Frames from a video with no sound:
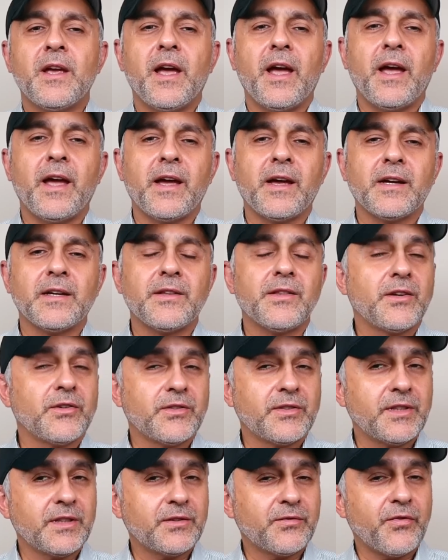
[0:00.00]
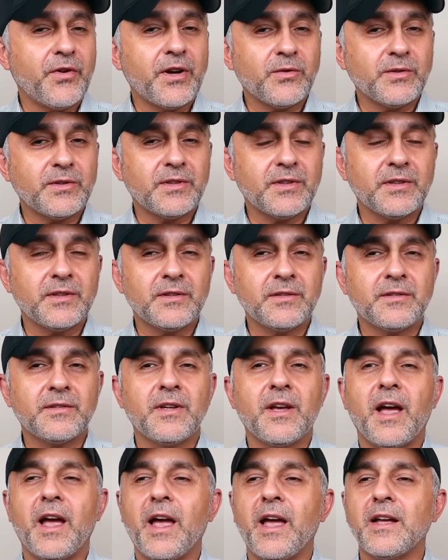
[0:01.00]
and there's six
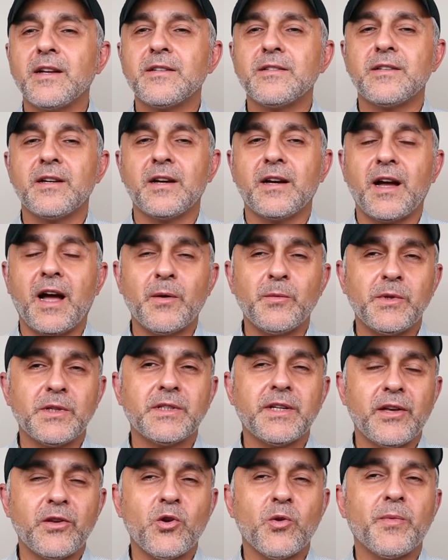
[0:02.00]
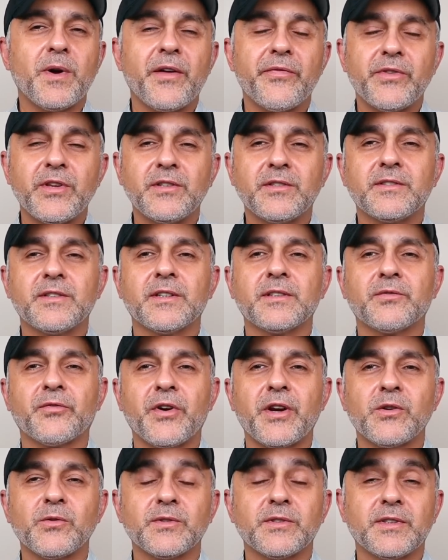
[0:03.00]
fragrances and uh, I'm gonna tell you about these six
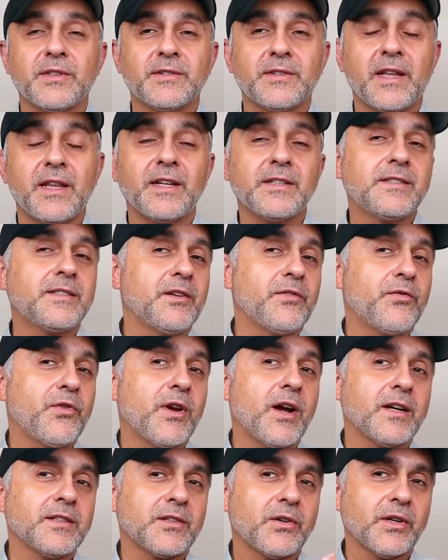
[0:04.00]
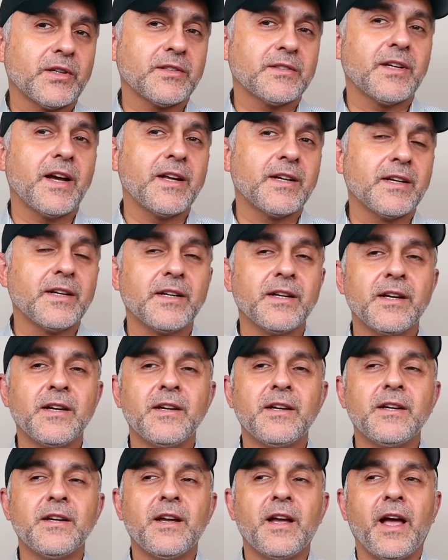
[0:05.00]
fragrances and let's see if you guys are excited
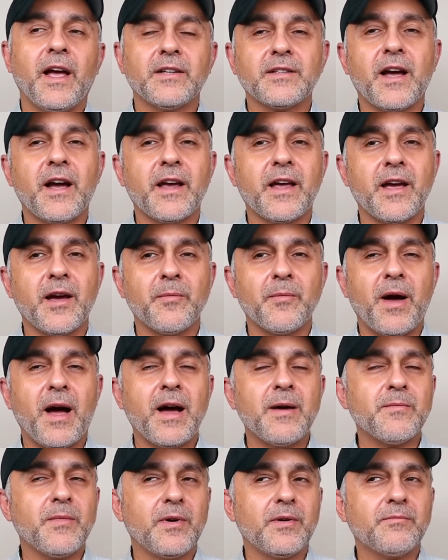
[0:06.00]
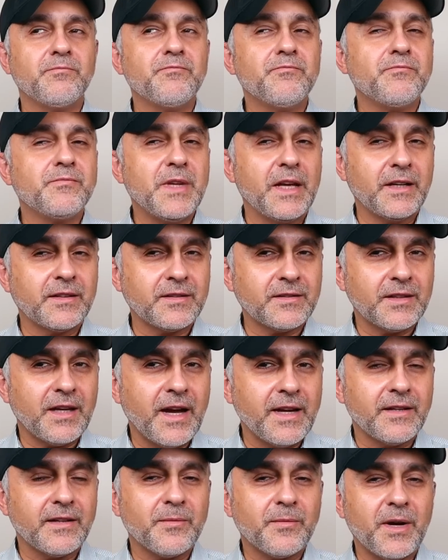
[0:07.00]
as I am. I'm
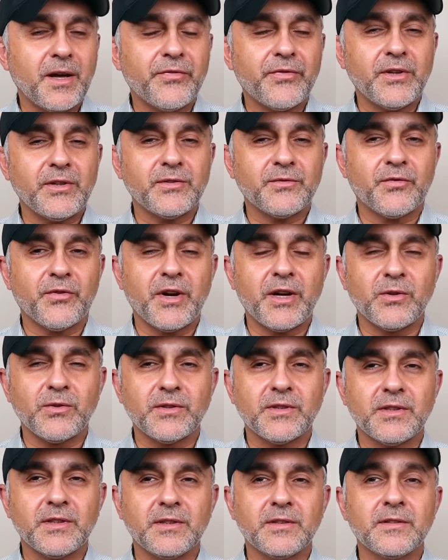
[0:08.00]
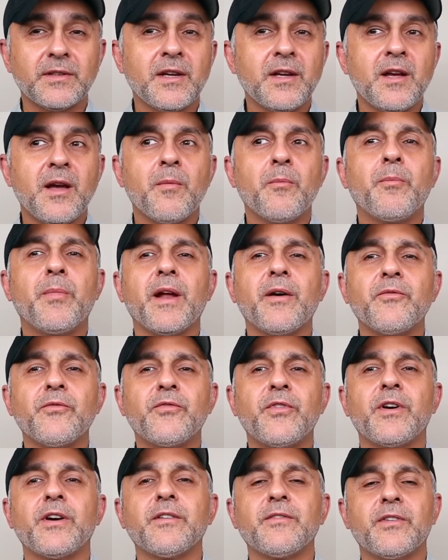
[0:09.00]
excited about these fragrances, but I'm
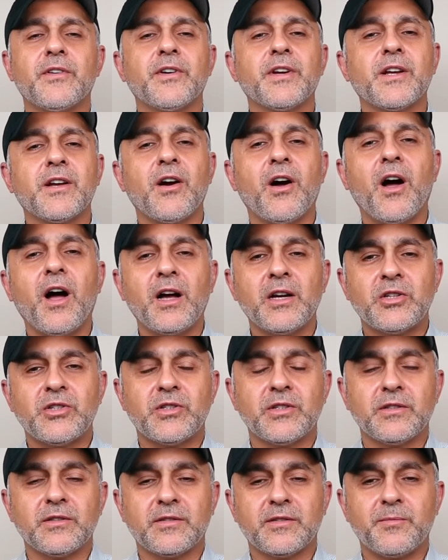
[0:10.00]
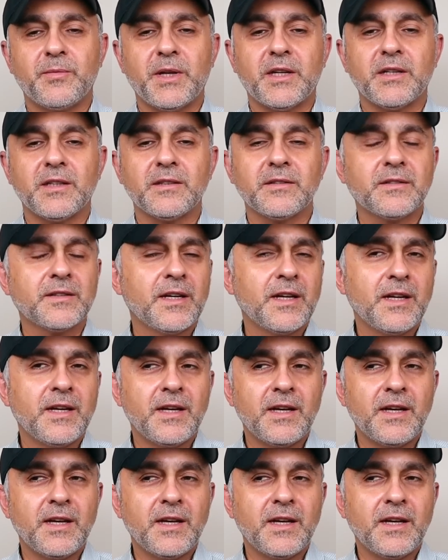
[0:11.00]
very, very cautious because